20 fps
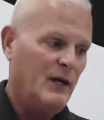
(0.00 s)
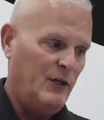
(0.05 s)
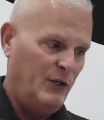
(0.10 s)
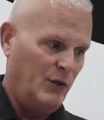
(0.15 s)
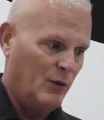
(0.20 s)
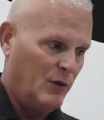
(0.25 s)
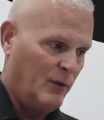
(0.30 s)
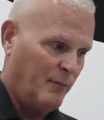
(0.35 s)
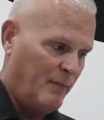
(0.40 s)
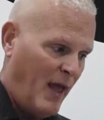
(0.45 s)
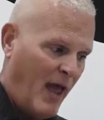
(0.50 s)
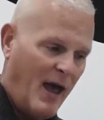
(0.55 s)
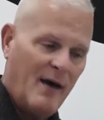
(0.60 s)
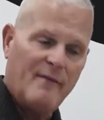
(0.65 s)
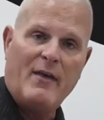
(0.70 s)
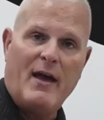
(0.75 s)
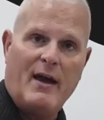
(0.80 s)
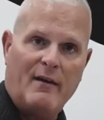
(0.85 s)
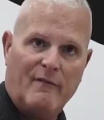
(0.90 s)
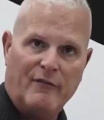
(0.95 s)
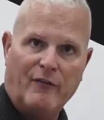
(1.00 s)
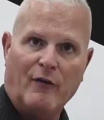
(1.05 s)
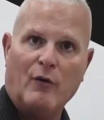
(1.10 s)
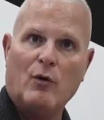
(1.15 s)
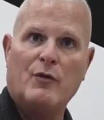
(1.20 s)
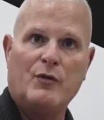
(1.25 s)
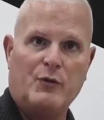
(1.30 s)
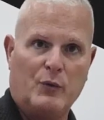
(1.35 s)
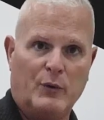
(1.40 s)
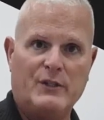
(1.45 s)
you can have that
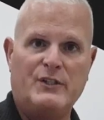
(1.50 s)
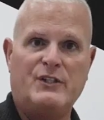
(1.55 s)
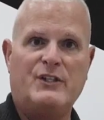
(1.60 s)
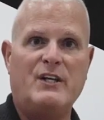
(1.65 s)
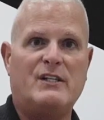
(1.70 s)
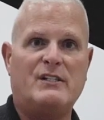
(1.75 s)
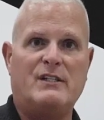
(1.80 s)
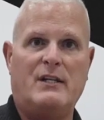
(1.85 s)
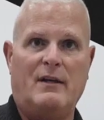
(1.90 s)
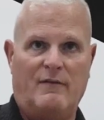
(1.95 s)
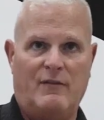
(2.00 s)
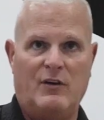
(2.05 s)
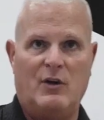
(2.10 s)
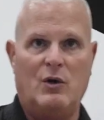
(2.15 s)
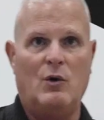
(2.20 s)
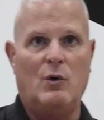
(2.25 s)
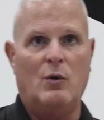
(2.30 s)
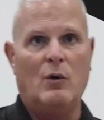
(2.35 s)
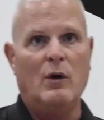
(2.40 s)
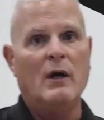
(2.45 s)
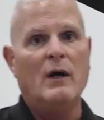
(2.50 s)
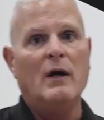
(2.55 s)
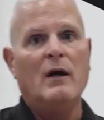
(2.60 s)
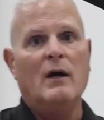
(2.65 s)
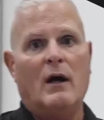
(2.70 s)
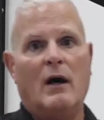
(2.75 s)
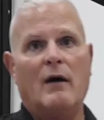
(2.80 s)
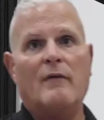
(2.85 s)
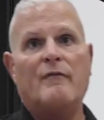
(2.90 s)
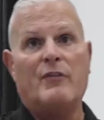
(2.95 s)
full 360 view
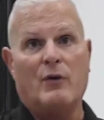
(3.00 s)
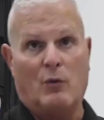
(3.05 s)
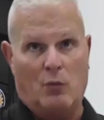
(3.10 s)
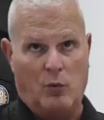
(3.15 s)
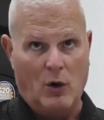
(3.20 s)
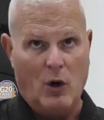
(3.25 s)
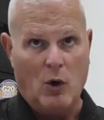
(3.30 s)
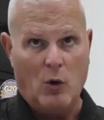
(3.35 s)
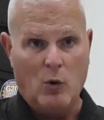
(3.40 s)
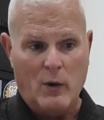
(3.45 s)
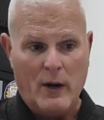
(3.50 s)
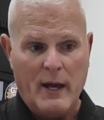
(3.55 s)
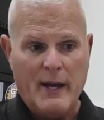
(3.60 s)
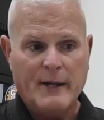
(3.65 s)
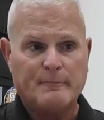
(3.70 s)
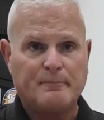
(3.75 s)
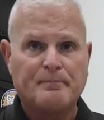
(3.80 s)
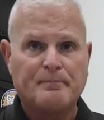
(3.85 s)
of the road.